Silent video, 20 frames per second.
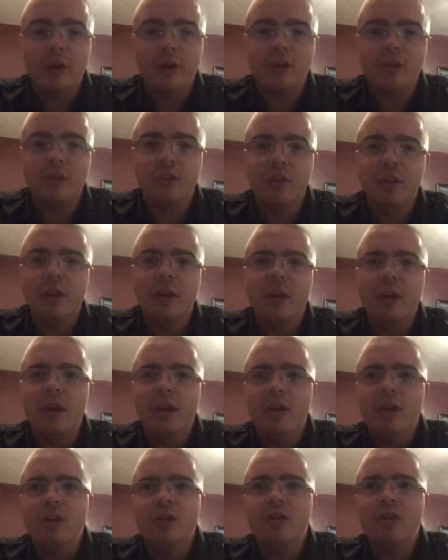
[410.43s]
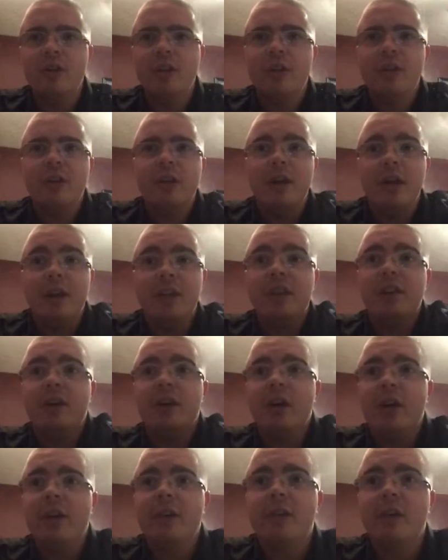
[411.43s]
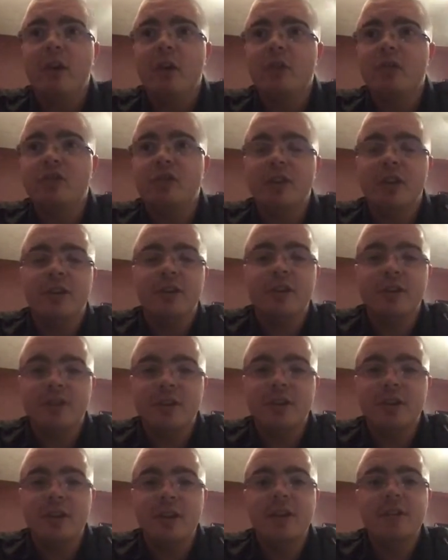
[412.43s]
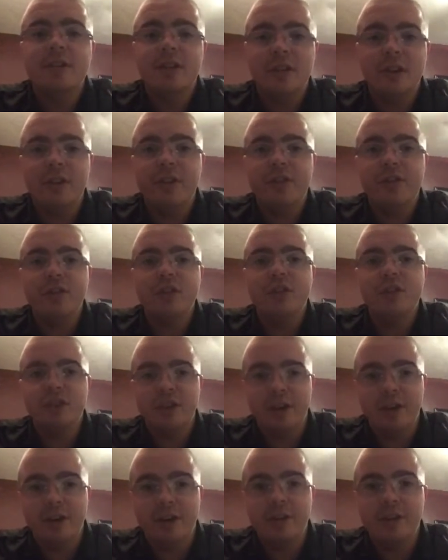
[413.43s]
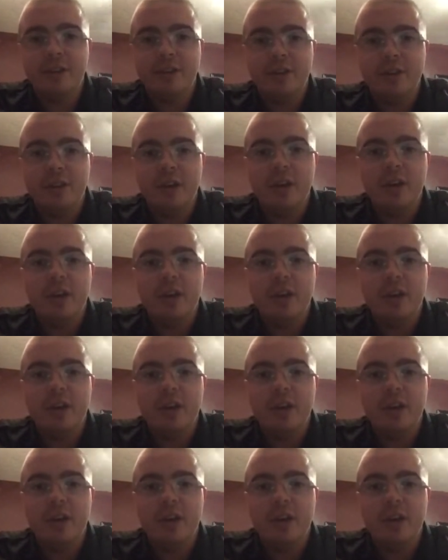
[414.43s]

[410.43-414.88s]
So that I think head coach is a need for the Giants.